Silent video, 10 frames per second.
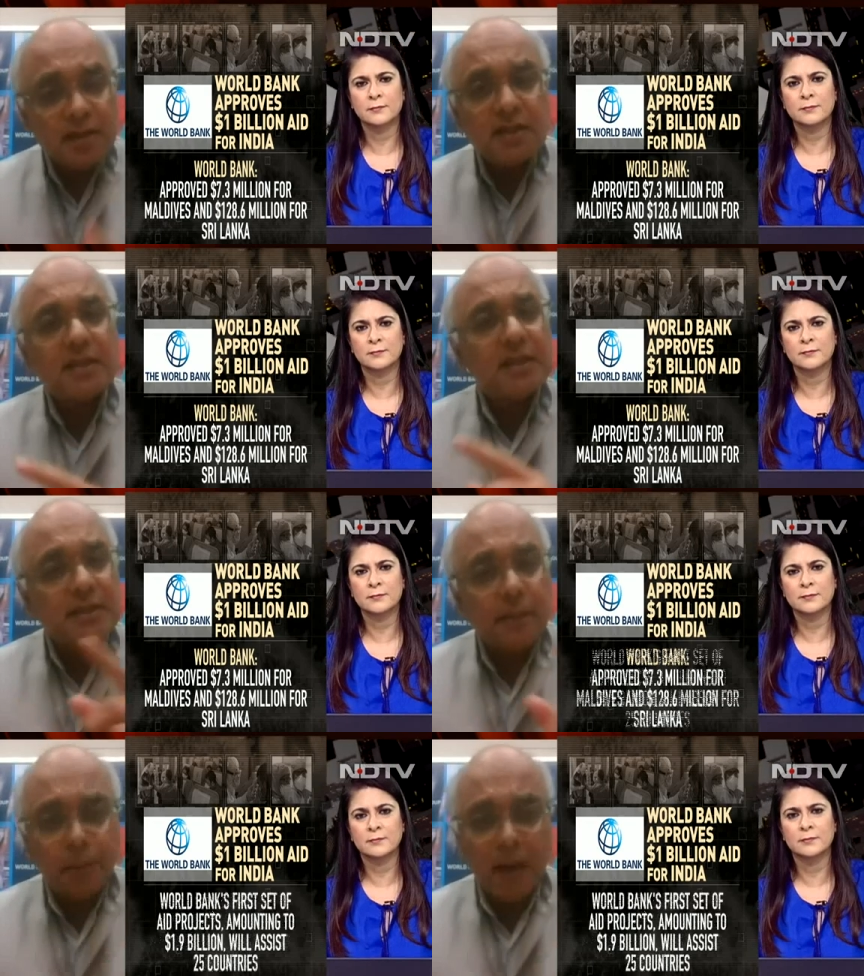Speaker 1: This is a
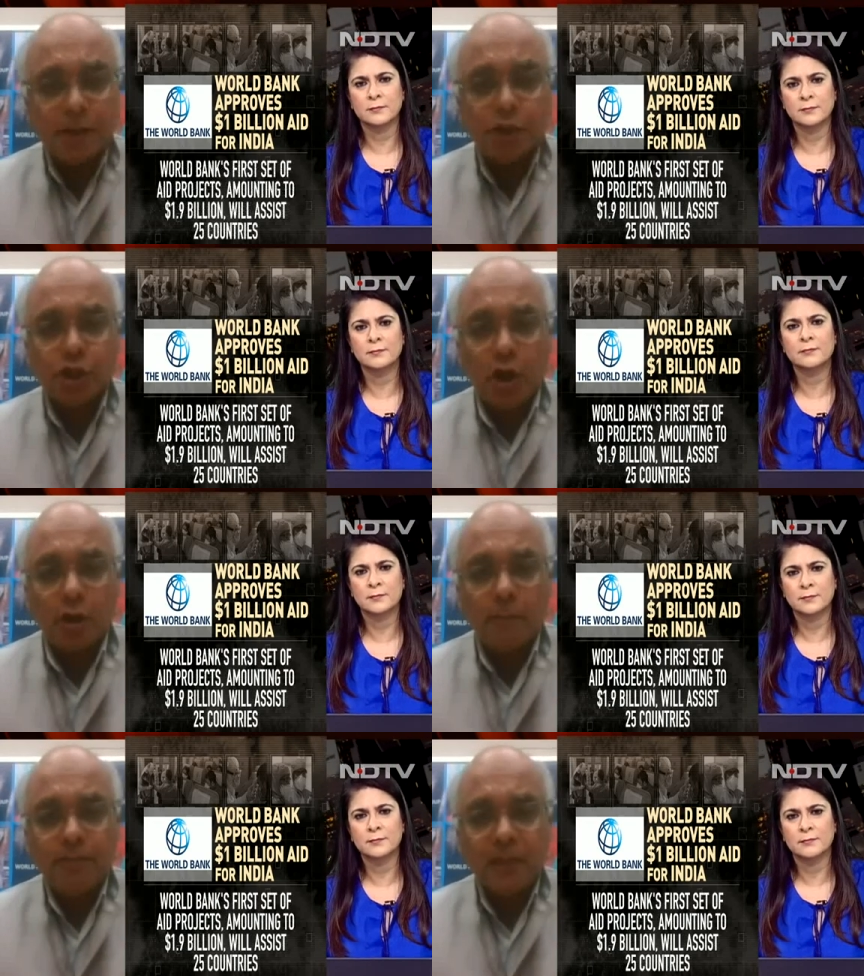supply
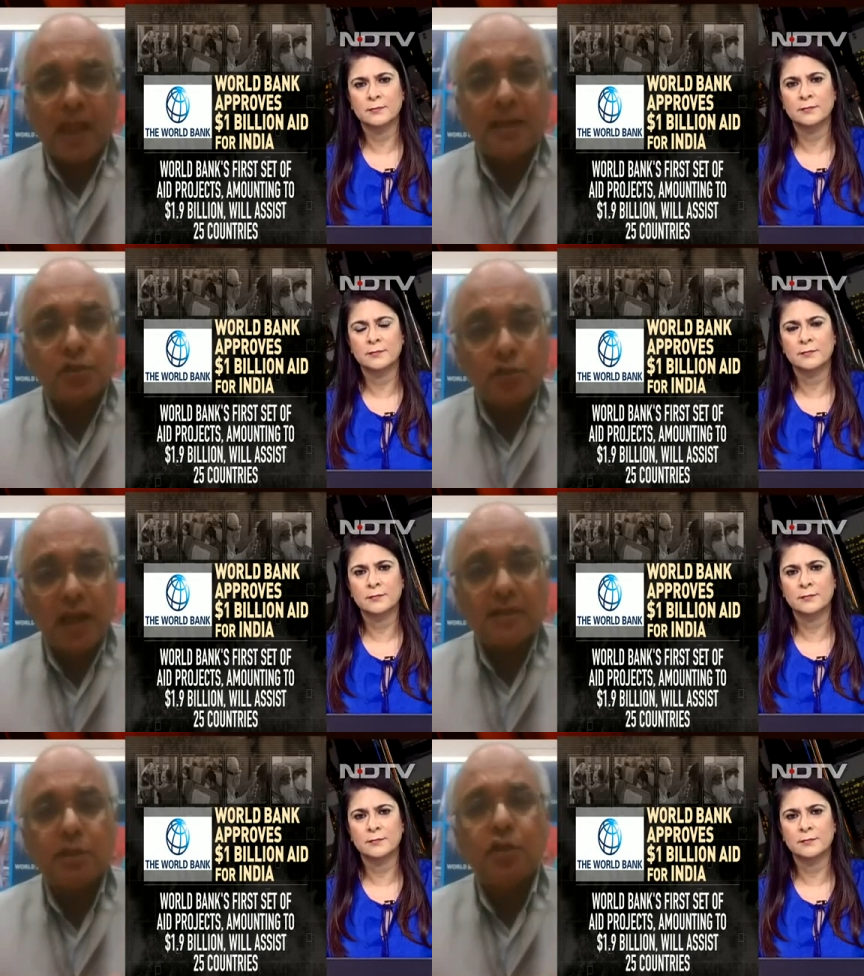shock and it's
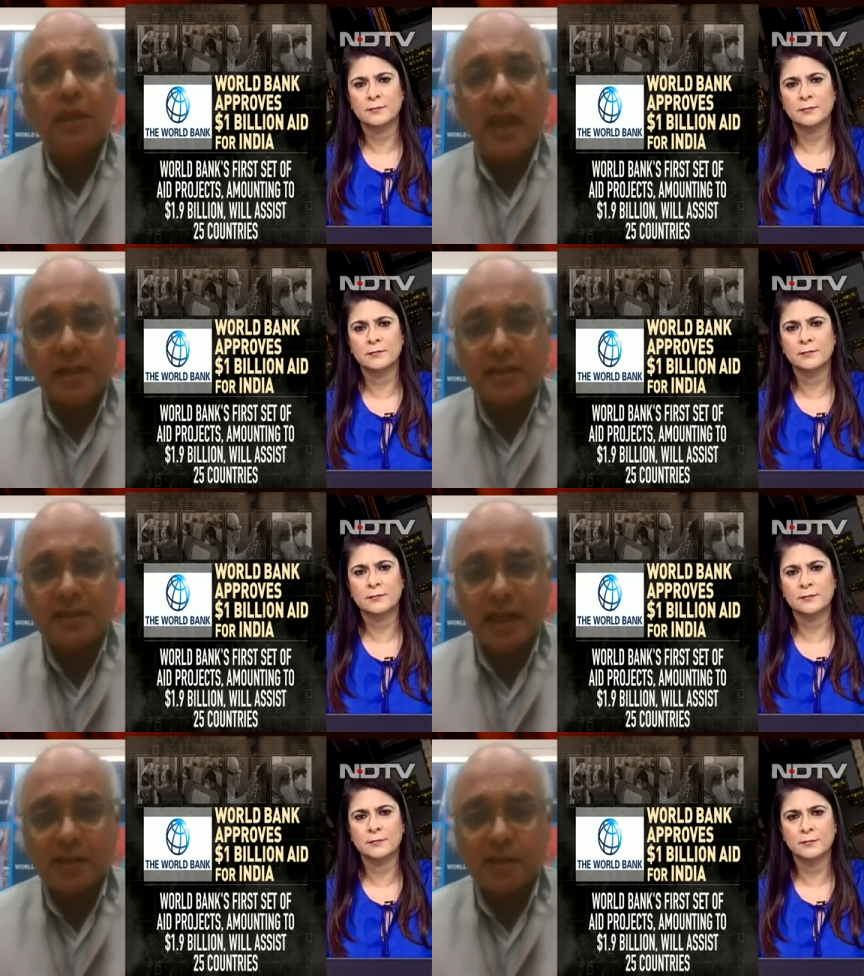related to the
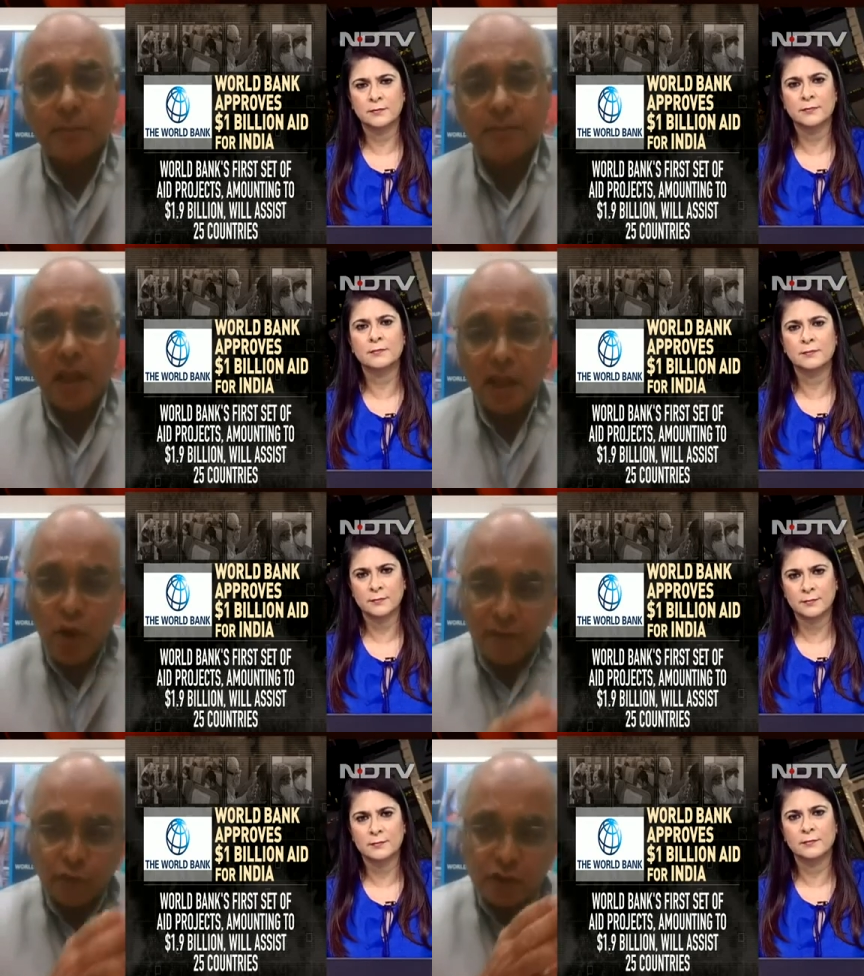health sector.
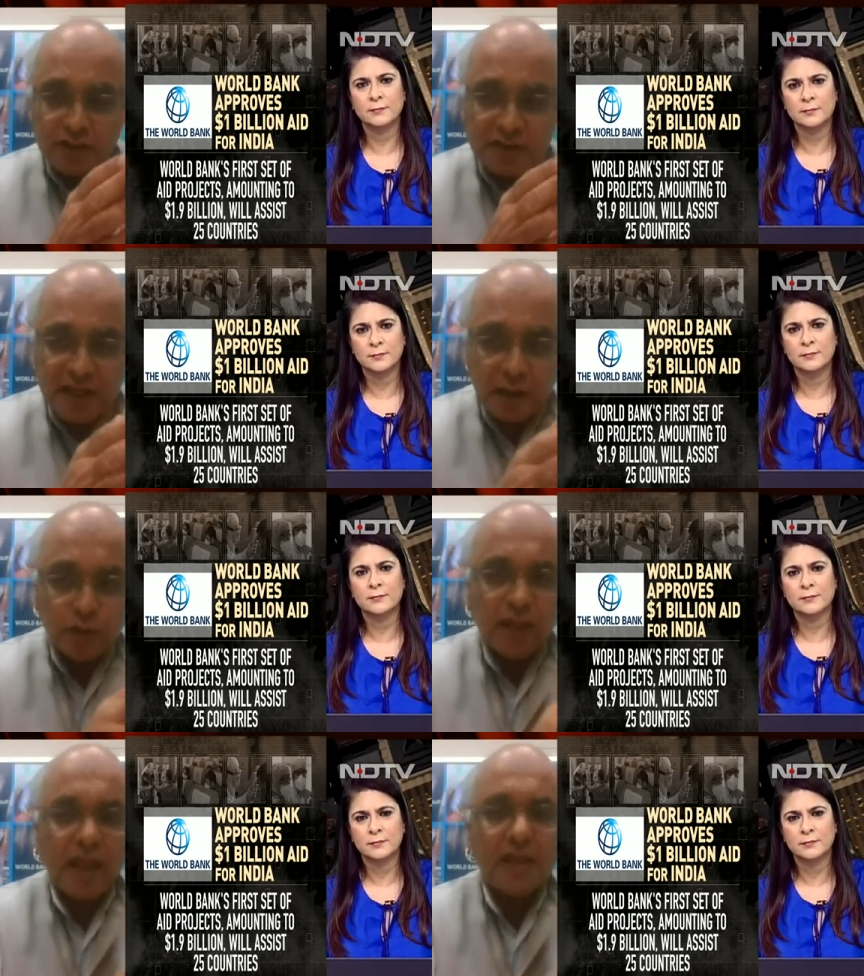You have to
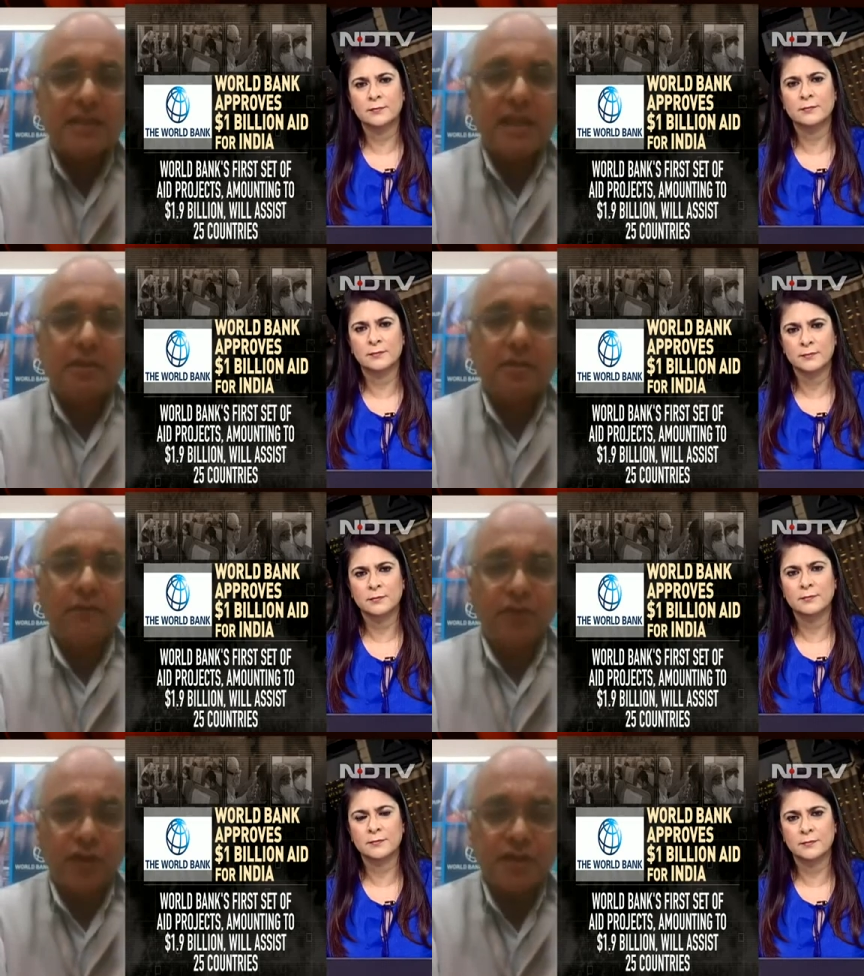deal with the health
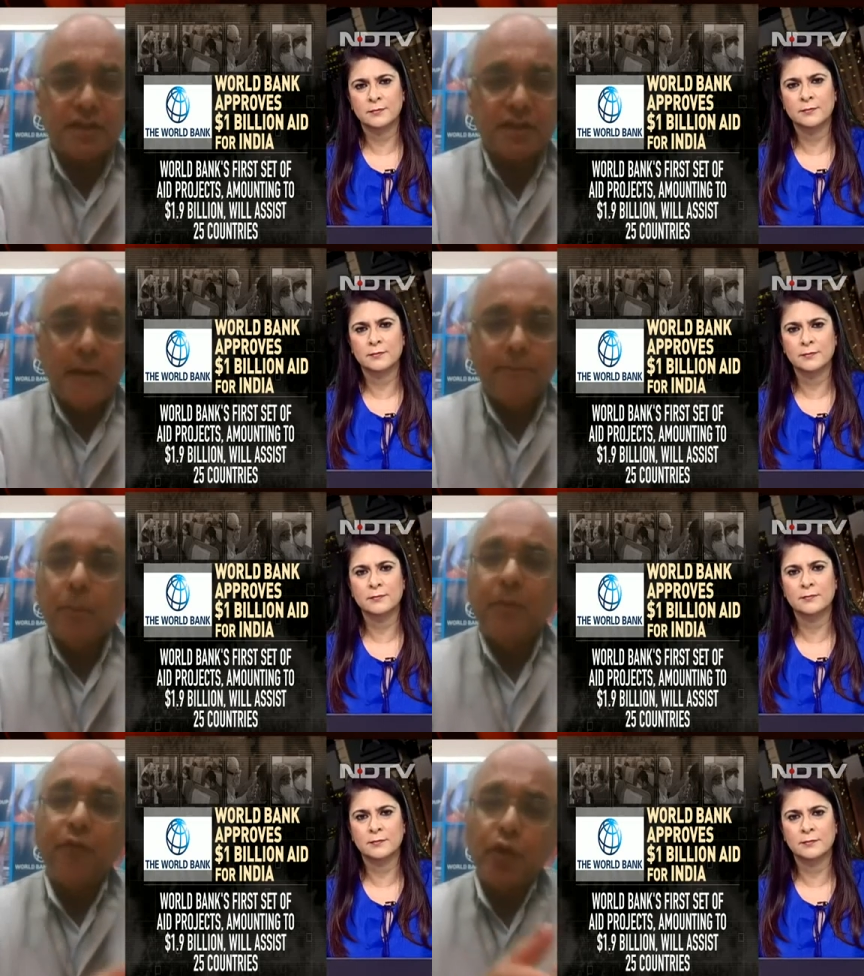sector first
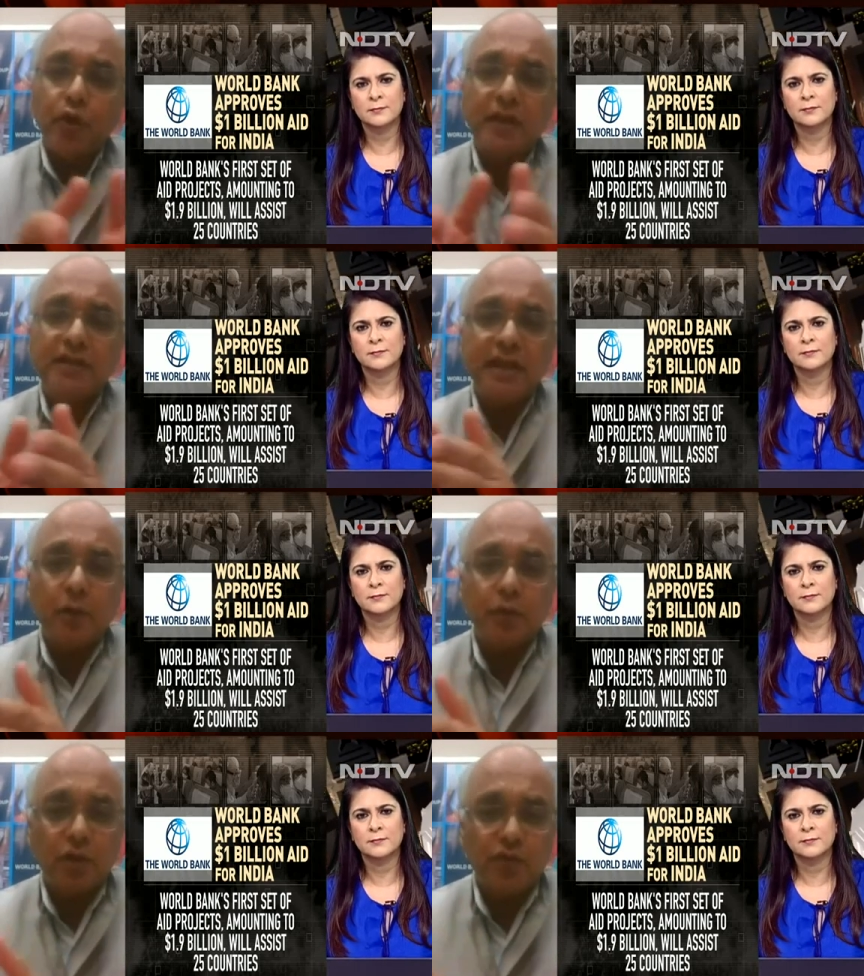before you can
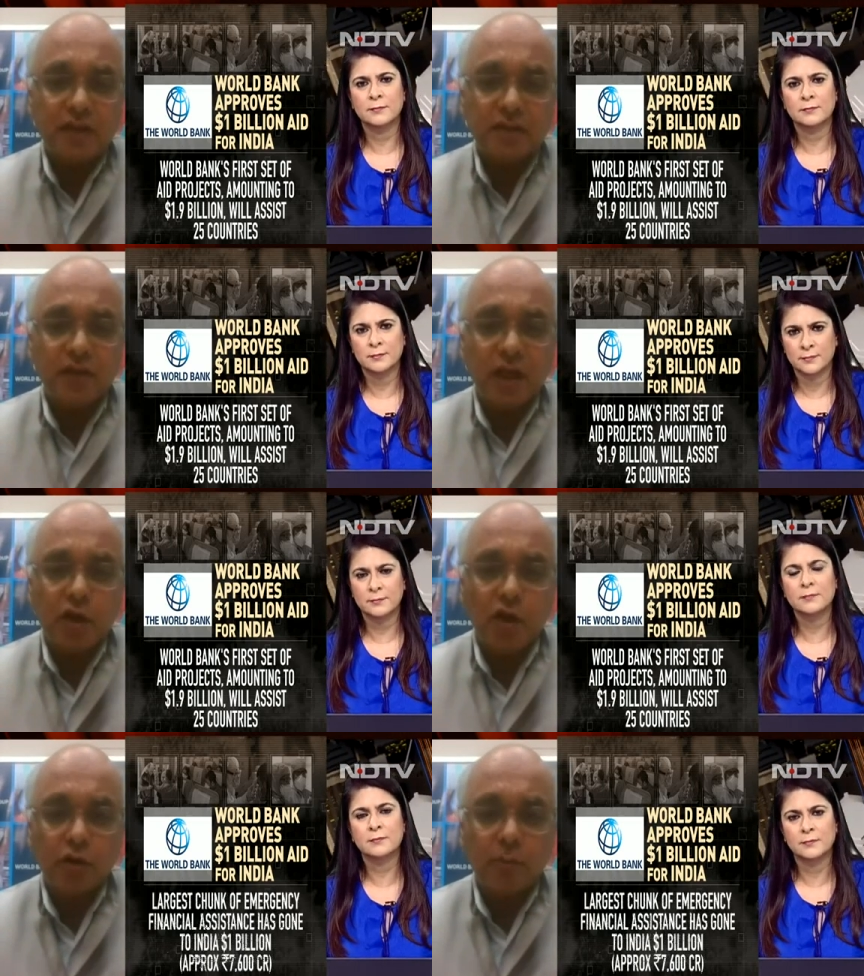deal with the rest of the
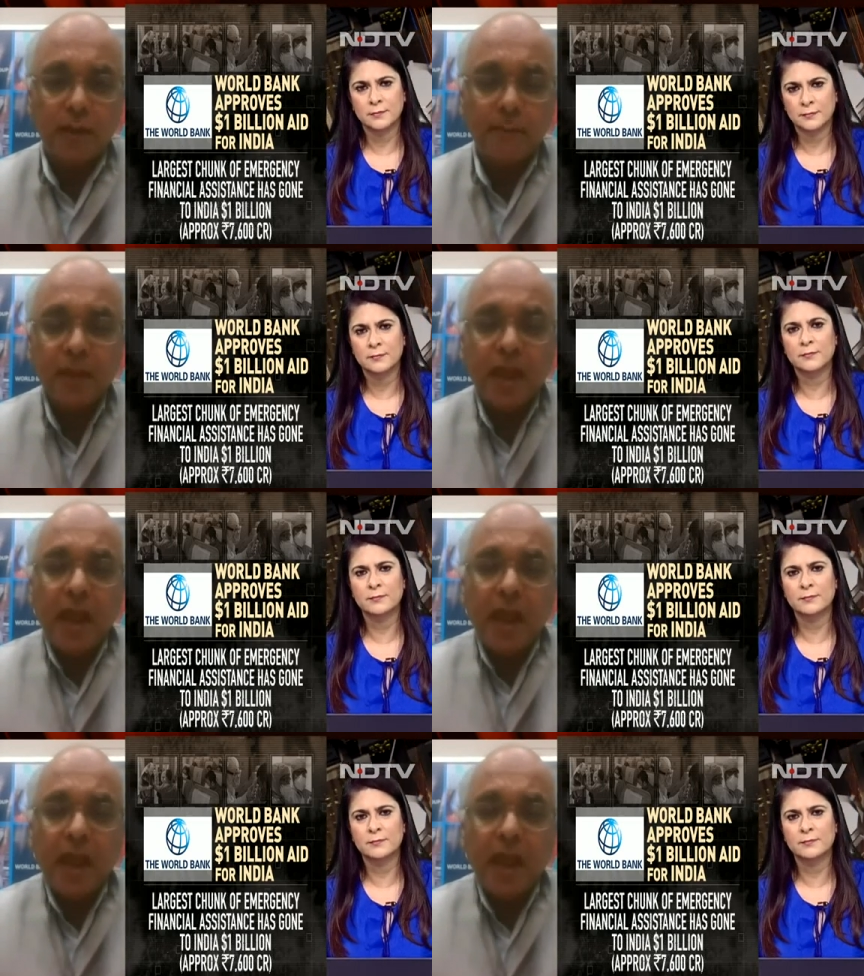economy.